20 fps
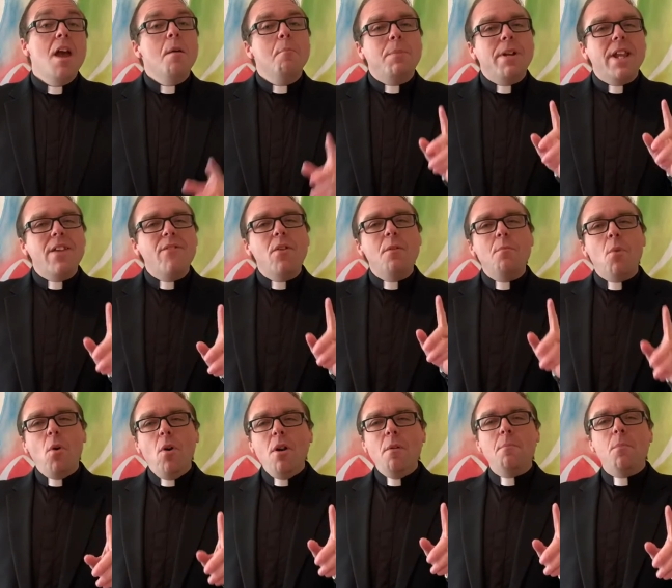But even
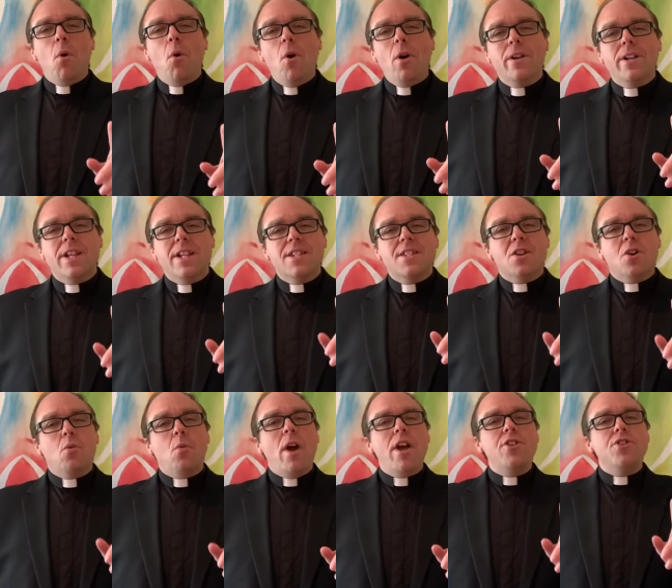more important is the
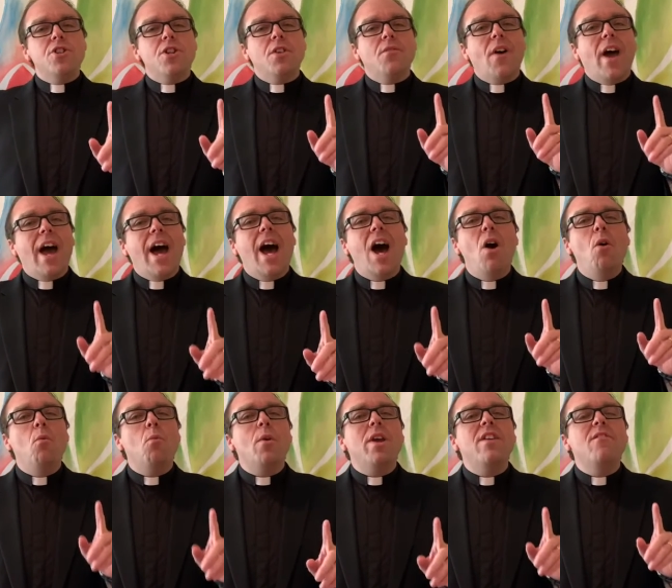question of
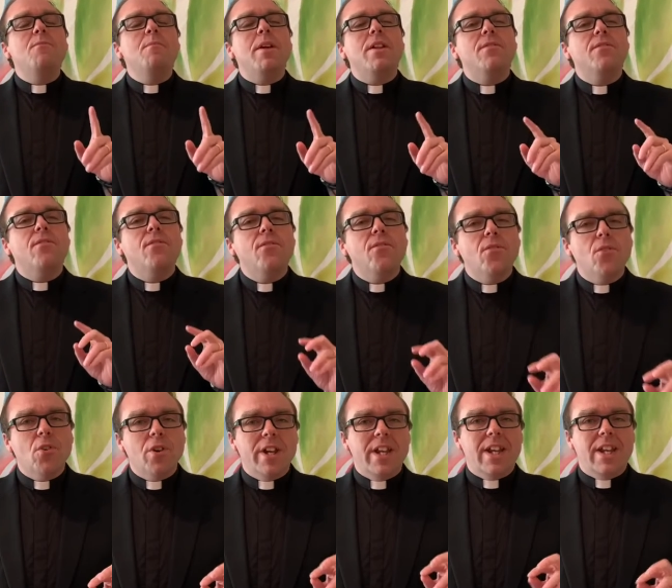how we've been
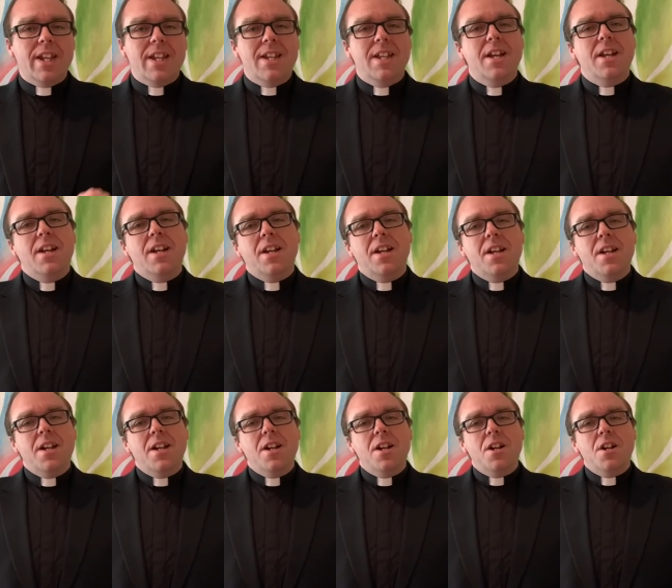freed
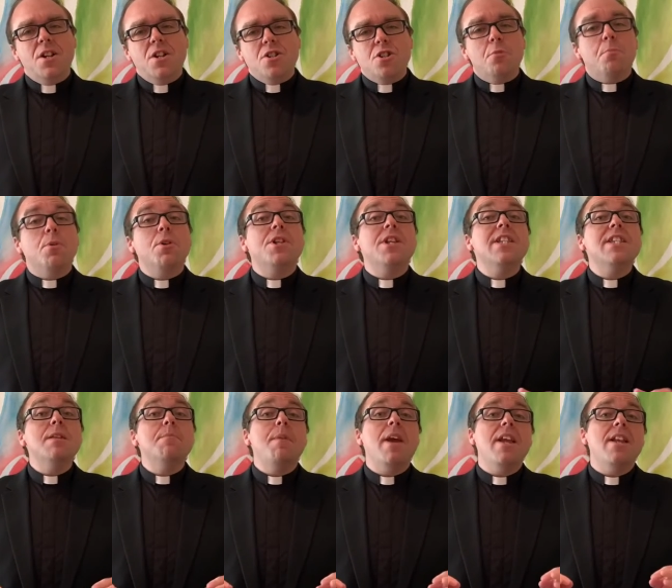to
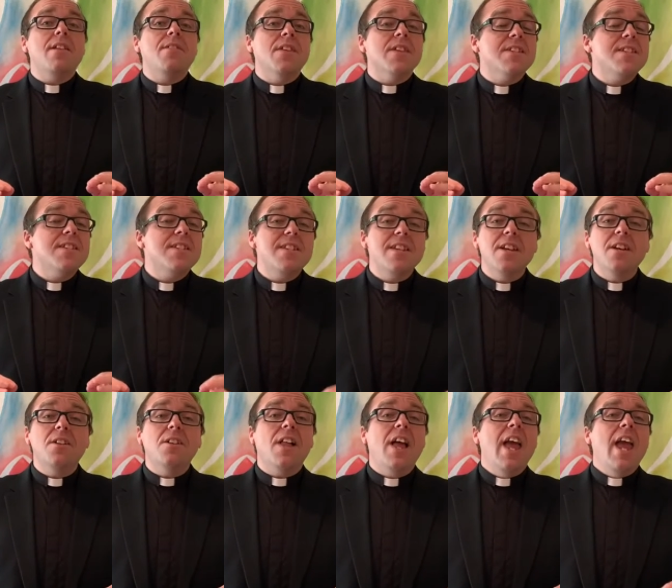participate in the
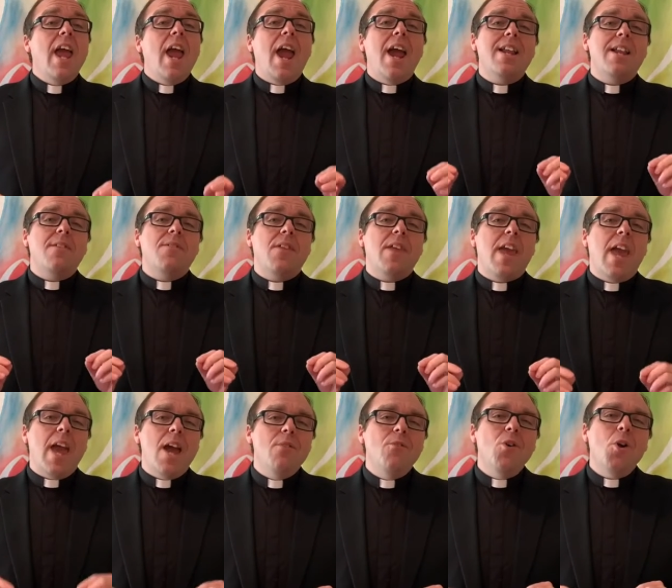still and in the
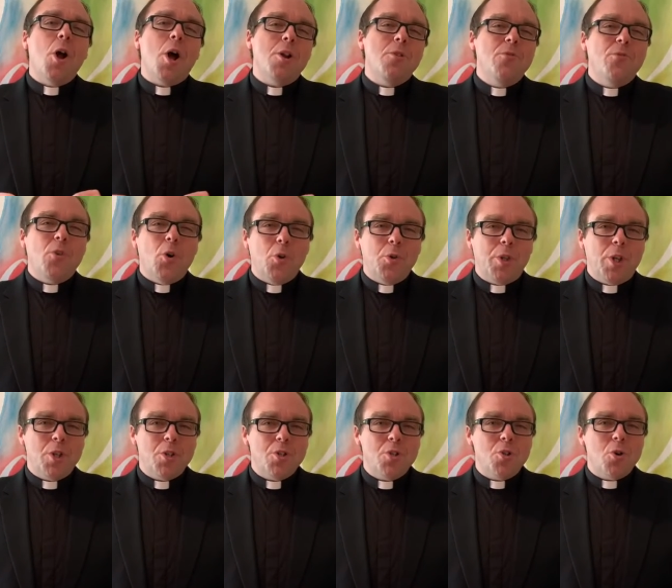ever
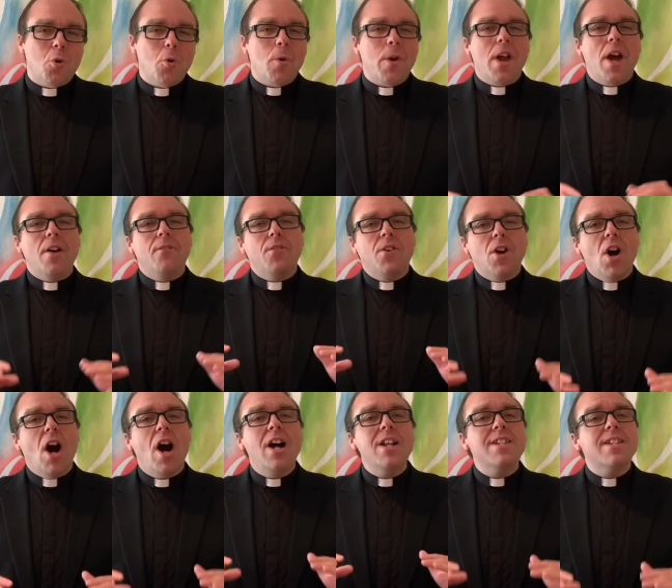unfolding story of
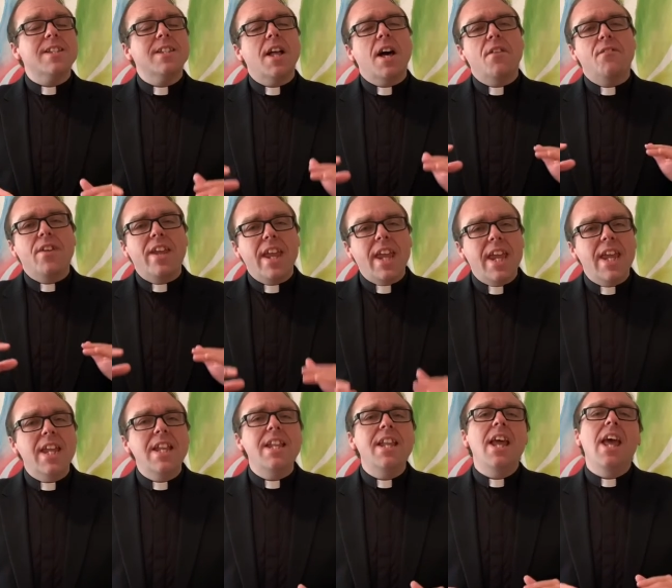God's love
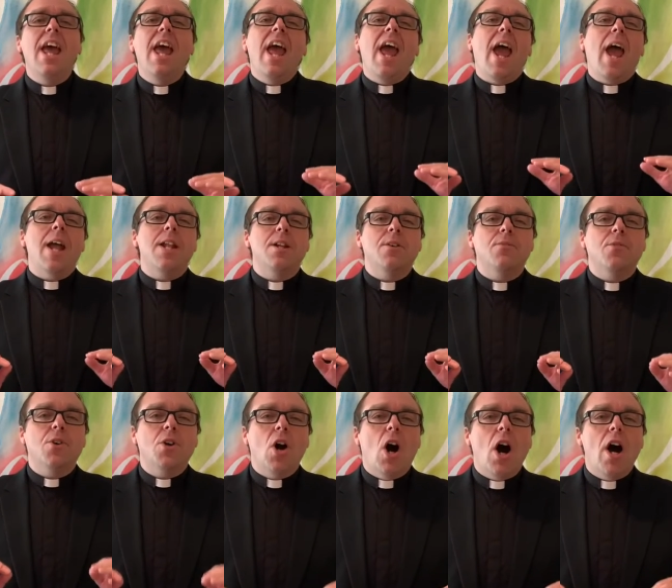in and
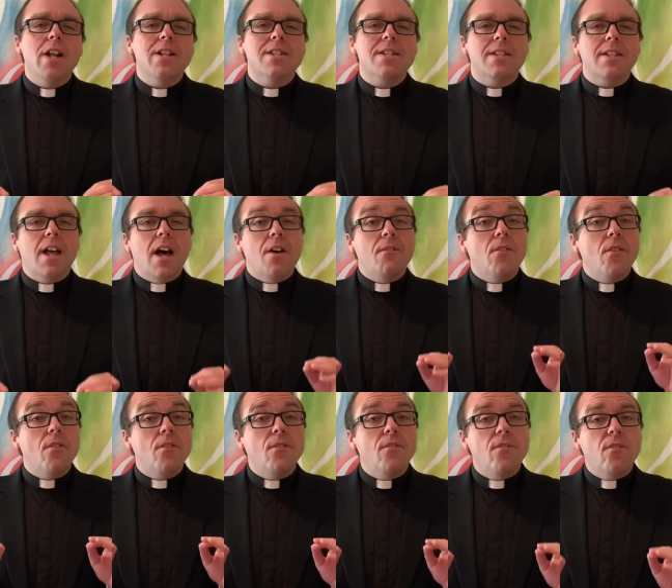of God's
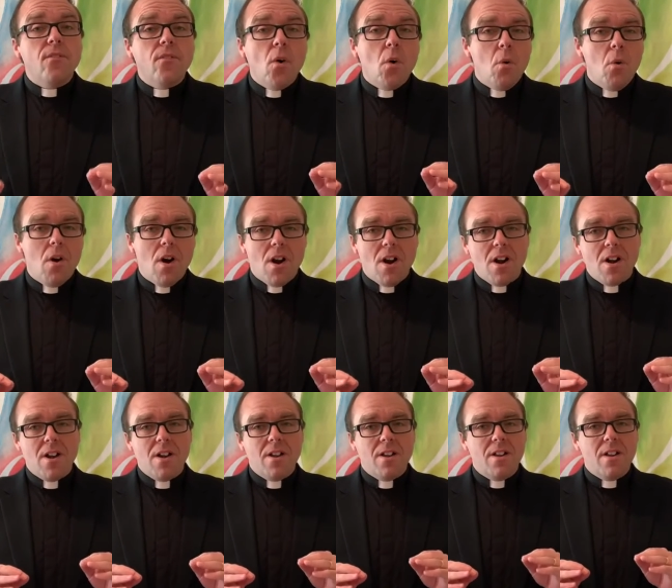love
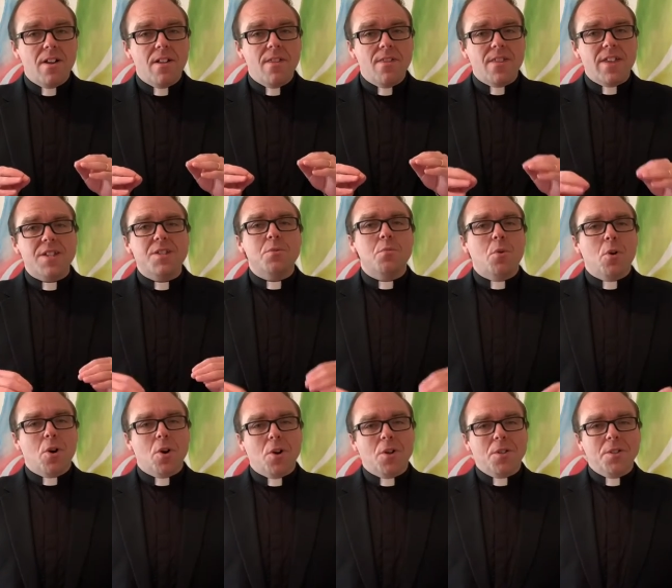for this
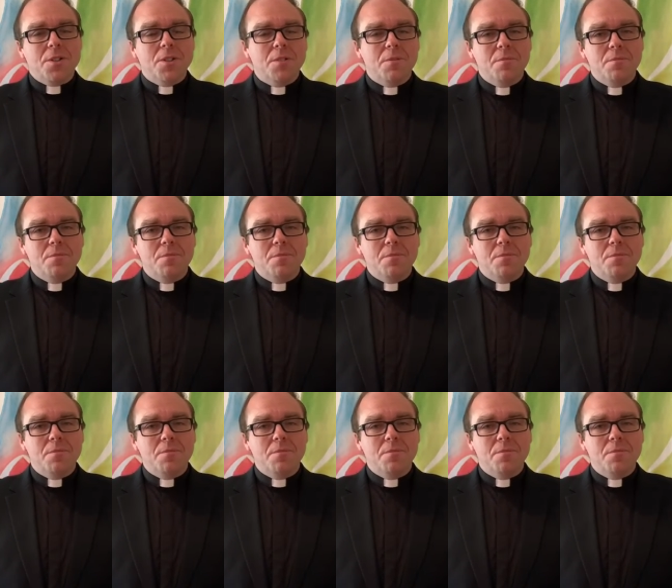world.